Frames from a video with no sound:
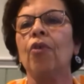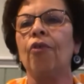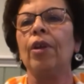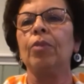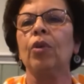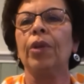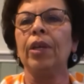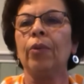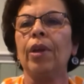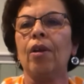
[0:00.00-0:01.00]
program. So
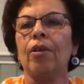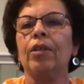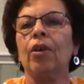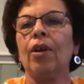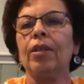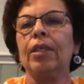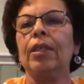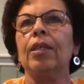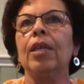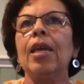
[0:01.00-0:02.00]
here we are in
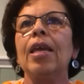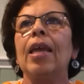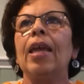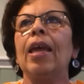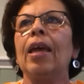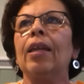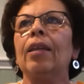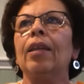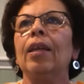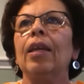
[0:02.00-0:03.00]
Taunton,
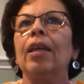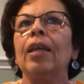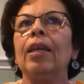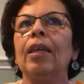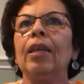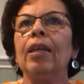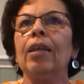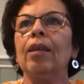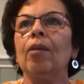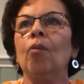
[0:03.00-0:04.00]
and
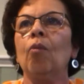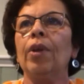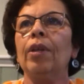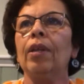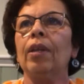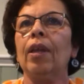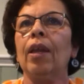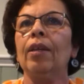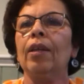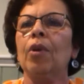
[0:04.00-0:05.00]
he
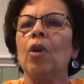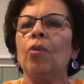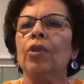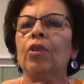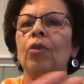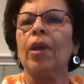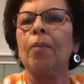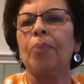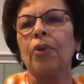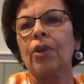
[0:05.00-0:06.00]
ended up going to
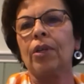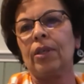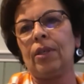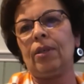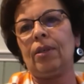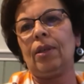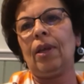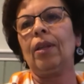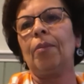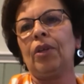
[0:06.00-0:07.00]
a Berkeley
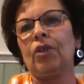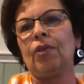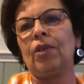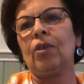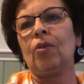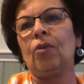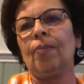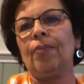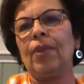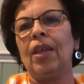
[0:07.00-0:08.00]
elementary
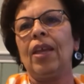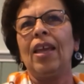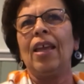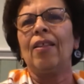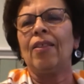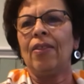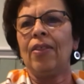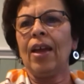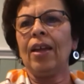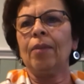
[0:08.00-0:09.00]
school.
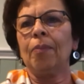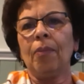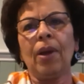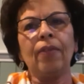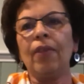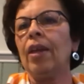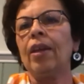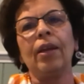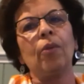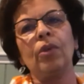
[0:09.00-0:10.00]
That by
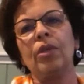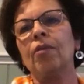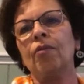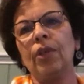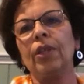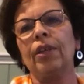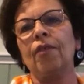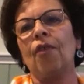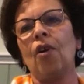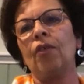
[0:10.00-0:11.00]
then I was really
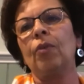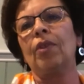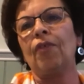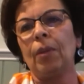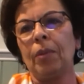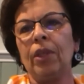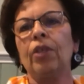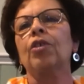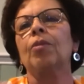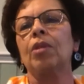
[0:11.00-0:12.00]
involved with the Family
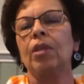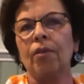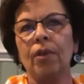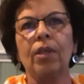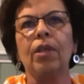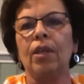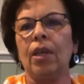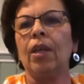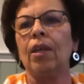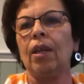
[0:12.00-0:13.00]
Leadership Series,
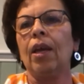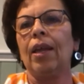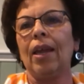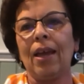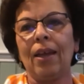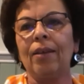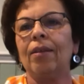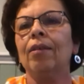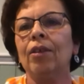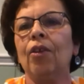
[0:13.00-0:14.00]
and I had,